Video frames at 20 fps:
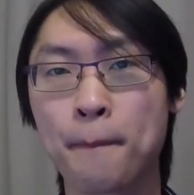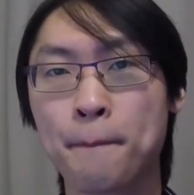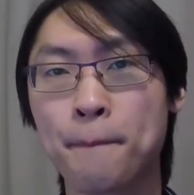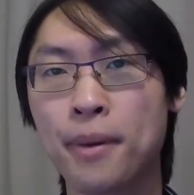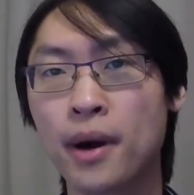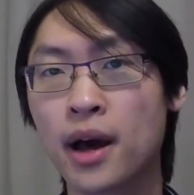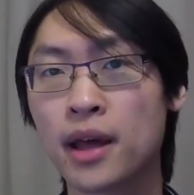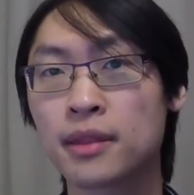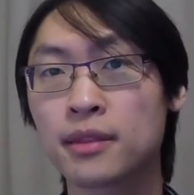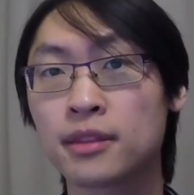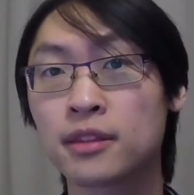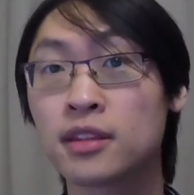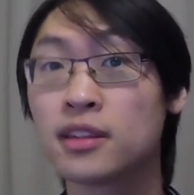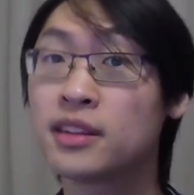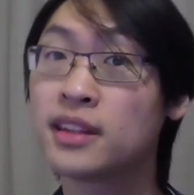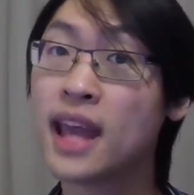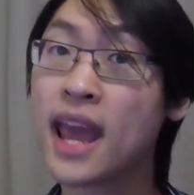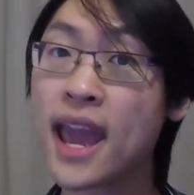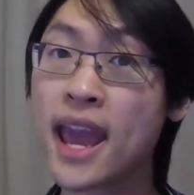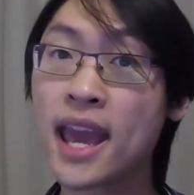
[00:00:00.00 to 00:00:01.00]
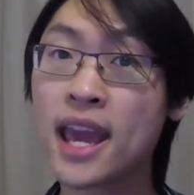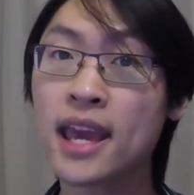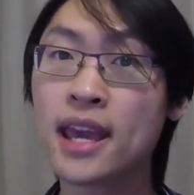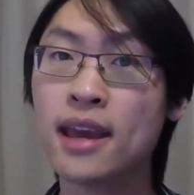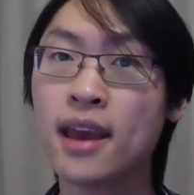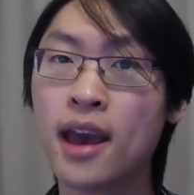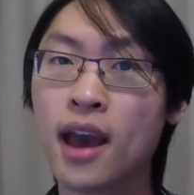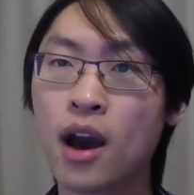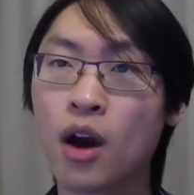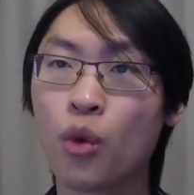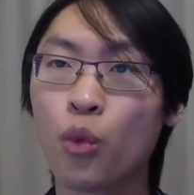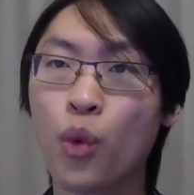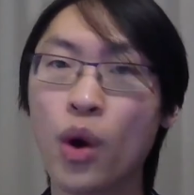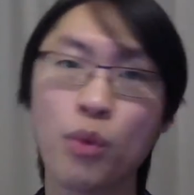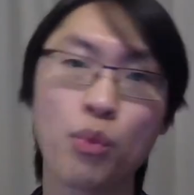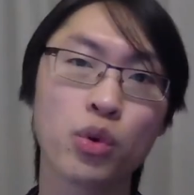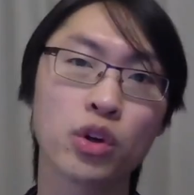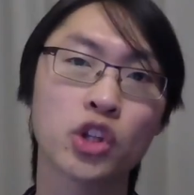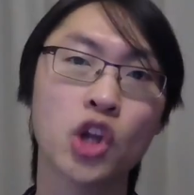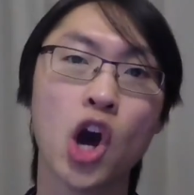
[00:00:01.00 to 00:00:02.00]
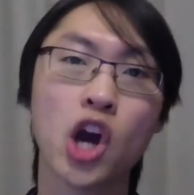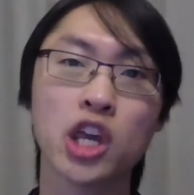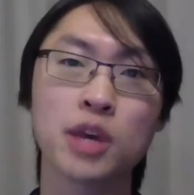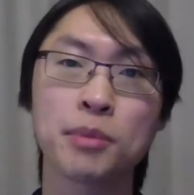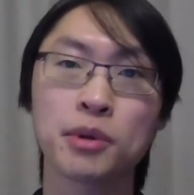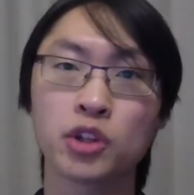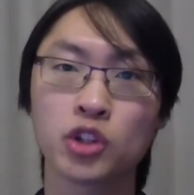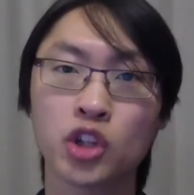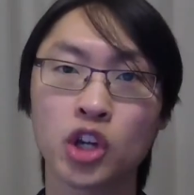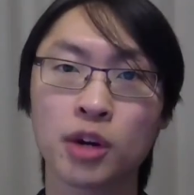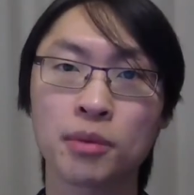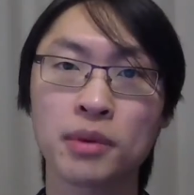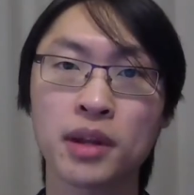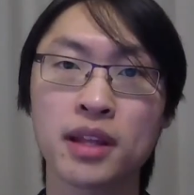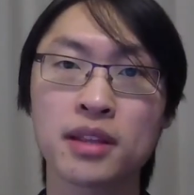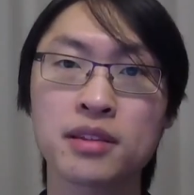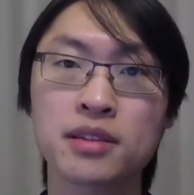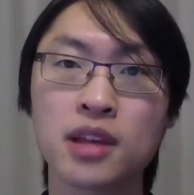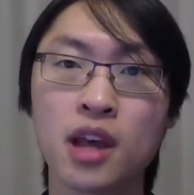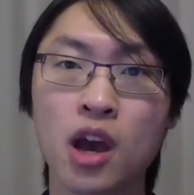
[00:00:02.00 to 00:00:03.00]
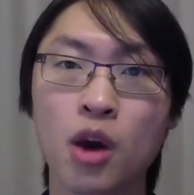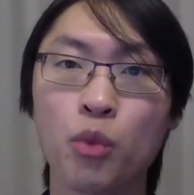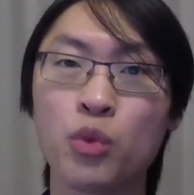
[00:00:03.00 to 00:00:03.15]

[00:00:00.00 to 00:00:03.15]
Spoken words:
But today, when we're talking about determinants,